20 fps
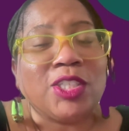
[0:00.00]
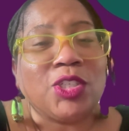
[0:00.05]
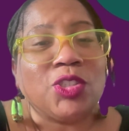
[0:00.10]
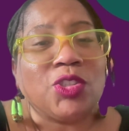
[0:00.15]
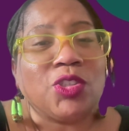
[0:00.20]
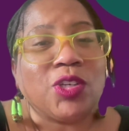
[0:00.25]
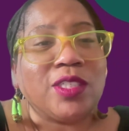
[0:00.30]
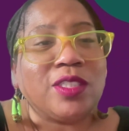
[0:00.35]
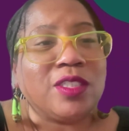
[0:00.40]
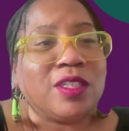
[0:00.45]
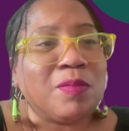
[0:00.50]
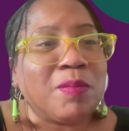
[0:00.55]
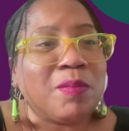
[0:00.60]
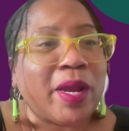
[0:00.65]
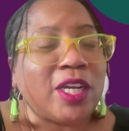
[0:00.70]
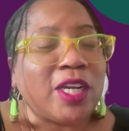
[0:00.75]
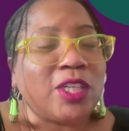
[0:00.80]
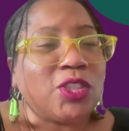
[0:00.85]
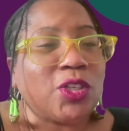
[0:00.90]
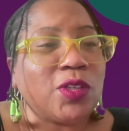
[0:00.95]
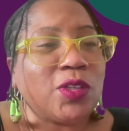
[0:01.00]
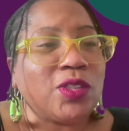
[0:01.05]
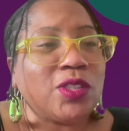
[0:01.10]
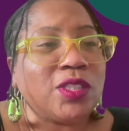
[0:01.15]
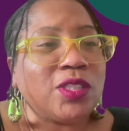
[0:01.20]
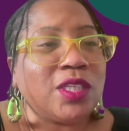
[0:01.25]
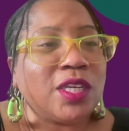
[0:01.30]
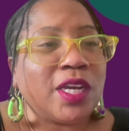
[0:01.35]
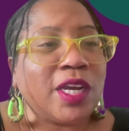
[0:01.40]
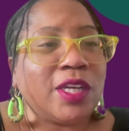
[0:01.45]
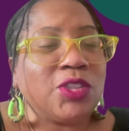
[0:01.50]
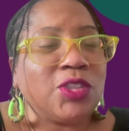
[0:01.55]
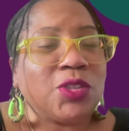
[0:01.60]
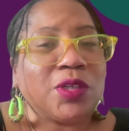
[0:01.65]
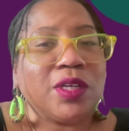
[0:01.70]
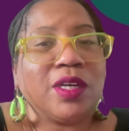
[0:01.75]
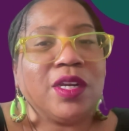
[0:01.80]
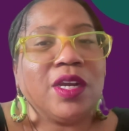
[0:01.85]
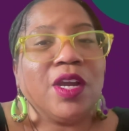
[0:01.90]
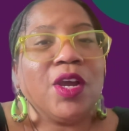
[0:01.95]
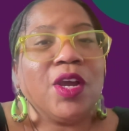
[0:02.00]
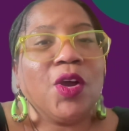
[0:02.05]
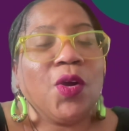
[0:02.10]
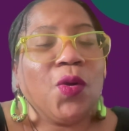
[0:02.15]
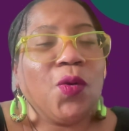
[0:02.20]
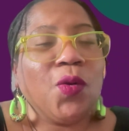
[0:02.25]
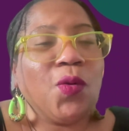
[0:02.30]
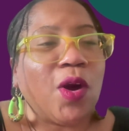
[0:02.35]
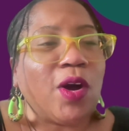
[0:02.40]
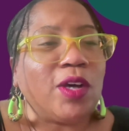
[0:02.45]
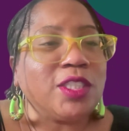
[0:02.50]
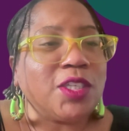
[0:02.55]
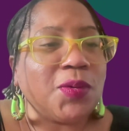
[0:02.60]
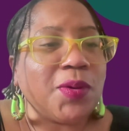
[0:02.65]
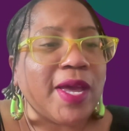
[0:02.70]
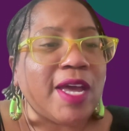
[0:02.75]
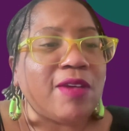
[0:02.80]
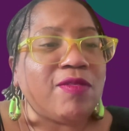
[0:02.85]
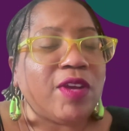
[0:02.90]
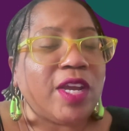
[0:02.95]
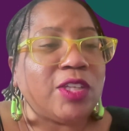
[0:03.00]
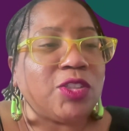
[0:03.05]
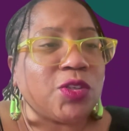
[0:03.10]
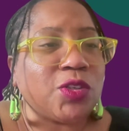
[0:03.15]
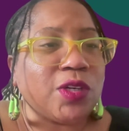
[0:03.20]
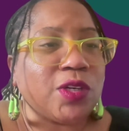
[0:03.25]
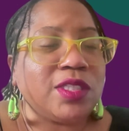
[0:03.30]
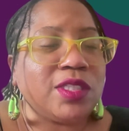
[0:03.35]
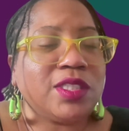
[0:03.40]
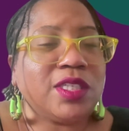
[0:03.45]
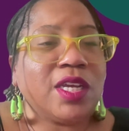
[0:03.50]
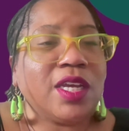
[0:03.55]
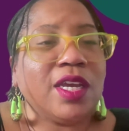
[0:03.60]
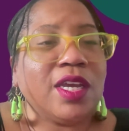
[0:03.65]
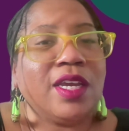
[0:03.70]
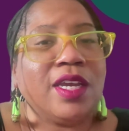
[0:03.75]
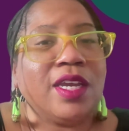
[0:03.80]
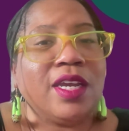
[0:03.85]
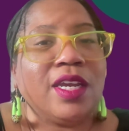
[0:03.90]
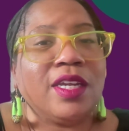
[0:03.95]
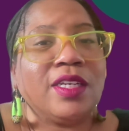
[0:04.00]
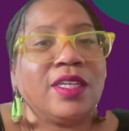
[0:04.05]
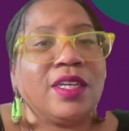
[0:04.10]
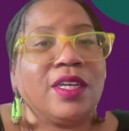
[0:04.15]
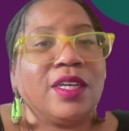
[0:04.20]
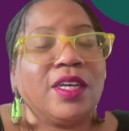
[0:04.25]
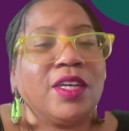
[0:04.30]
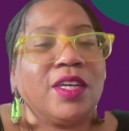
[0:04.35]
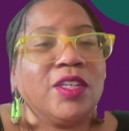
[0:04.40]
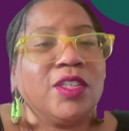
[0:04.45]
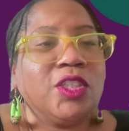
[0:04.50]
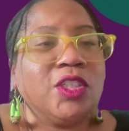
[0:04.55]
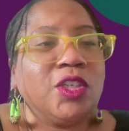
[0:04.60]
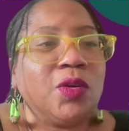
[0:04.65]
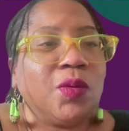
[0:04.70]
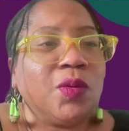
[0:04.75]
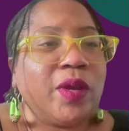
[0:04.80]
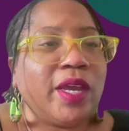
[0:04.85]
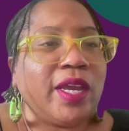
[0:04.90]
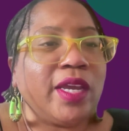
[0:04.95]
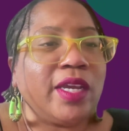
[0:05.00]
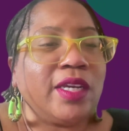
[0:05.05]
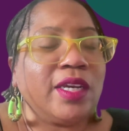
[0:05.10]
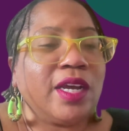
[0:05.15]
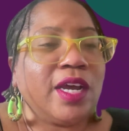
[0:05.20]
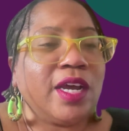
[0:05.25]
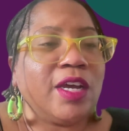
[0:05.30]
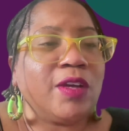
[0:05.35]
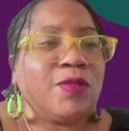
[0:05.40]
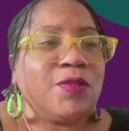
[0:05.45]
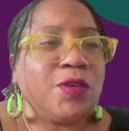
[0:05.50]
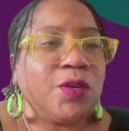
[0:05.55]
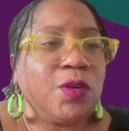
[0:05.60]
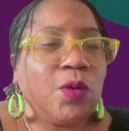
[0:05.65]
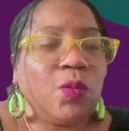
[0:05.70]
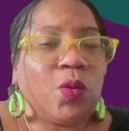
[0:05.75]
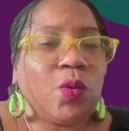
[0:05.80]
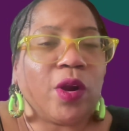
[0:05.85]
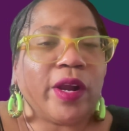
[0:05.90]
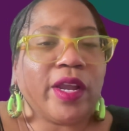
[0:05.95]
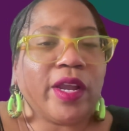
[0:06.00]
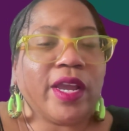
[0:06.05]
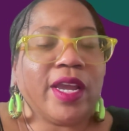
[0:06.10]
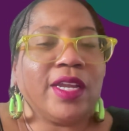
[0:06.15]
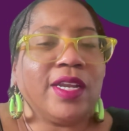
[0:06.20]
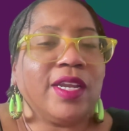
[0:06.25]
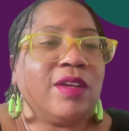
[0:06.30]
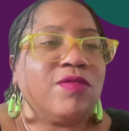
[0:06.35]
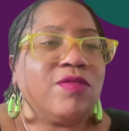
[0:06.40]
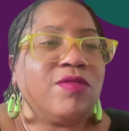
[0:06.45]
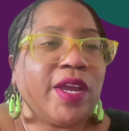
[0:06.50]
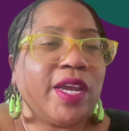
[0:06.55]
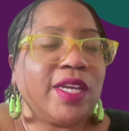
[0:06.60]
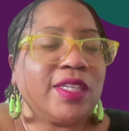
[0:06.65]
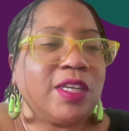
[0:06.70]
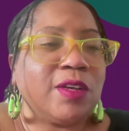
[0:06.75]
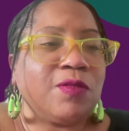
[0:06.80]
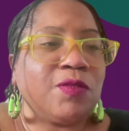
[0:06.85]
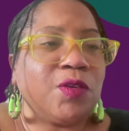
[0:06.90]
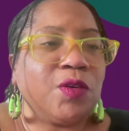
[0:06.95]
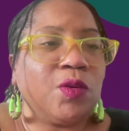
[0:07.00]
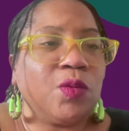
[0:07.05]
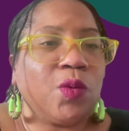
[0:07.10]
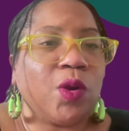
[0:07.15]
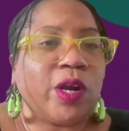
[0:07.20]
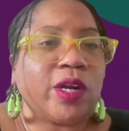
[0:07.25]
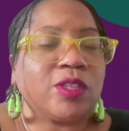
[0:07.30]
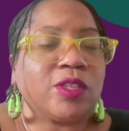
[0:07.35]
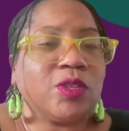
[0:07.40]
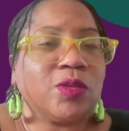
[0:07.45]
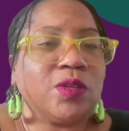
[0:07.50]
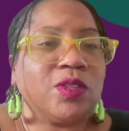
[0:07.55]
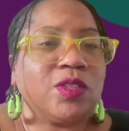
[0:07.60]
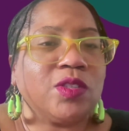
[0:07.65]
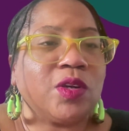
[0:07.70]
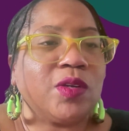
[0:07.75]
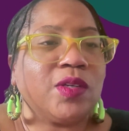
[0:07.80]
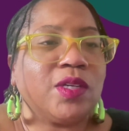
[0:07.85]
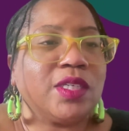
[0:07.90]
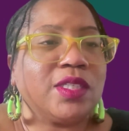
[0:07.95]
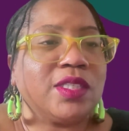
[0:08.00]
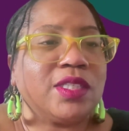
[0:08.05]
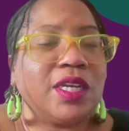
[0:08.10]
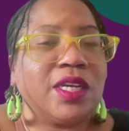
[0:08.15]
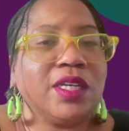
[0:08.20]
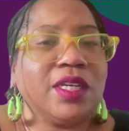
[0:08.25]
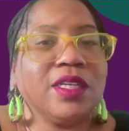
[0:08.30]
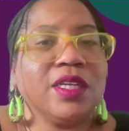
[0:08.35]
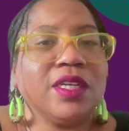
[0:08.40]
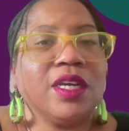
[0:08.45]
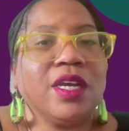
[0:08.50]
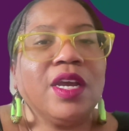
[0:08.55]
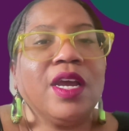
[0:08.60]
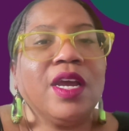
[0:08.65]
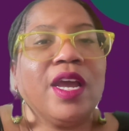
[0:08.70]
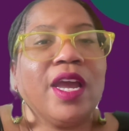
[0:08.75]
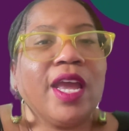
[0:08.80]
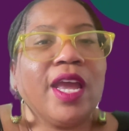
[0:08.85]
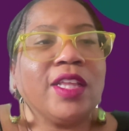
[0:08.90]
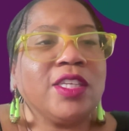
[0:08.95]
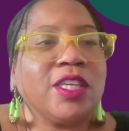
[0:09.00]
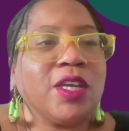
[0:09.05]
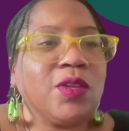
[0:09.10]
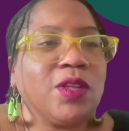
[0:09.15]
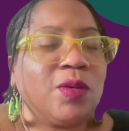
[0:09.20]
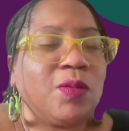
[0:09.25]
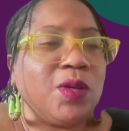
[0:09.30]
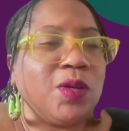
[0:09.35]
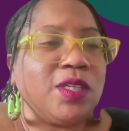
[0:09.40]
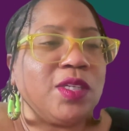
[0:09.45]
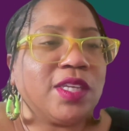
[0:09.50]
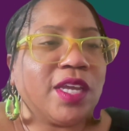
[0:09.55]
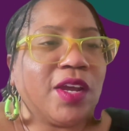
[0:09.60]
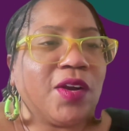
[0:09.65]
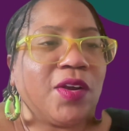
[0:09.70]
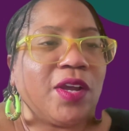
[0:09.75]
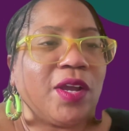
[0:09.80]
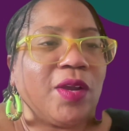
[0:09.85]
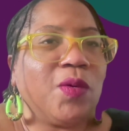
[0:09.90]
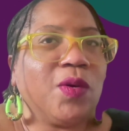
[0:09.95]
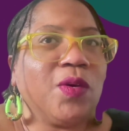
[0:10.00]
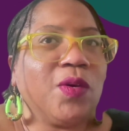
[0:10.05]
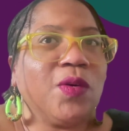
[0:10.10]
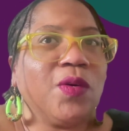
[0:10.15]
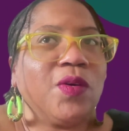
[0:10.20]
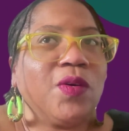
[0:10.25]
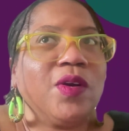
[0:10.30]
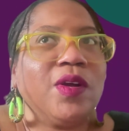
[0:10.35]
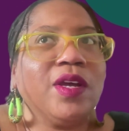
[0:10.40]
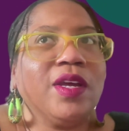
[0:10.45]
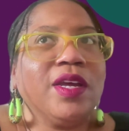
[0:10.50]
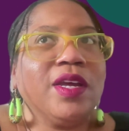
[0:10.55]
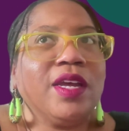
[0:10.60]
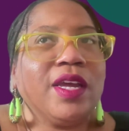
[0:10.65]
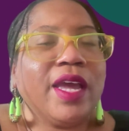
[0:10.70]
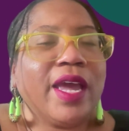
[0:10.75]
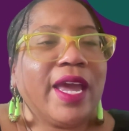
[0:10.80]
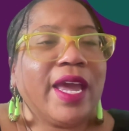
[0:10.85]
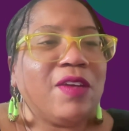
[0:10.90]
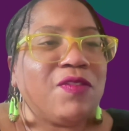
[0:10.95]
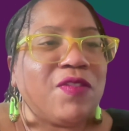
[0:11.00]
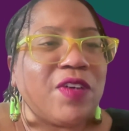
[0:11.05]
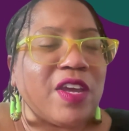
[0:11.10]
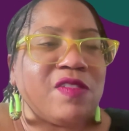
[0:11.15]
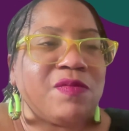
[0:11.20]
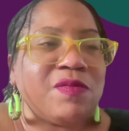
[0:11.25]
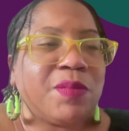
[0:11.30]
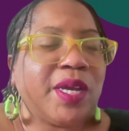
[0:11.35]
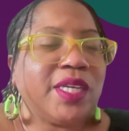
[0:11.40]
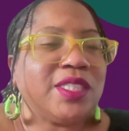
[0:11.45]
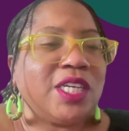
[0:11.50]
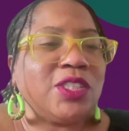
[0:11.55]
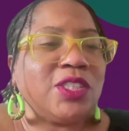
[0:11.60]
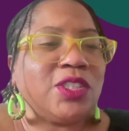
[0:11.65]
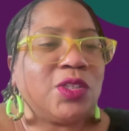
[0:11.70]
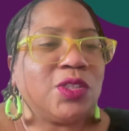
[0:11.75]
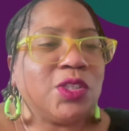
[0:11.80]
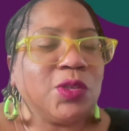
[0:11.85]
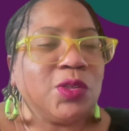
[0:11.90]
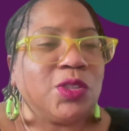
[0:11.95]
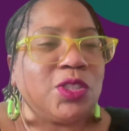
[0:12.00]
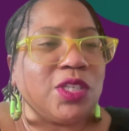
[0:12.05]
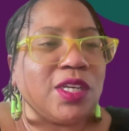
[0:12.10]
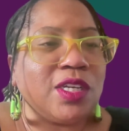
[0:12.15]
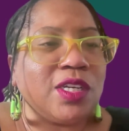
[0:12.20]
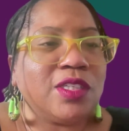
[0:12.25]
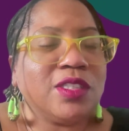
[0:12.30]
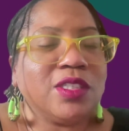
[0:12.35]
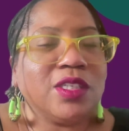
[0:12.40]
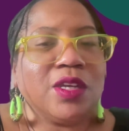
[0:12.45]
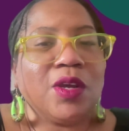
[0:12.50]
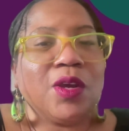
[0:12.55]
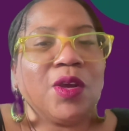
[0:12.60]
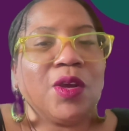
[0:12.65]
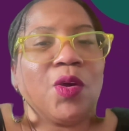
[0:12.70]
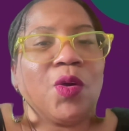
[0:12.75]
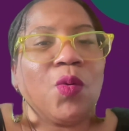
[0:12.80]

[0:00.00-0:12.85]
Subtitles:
concentration of mega churches in the country who also have interest in doing food work and advancing food work to a certain extent. And so then we say, okay, well, hey, faith-based institutions,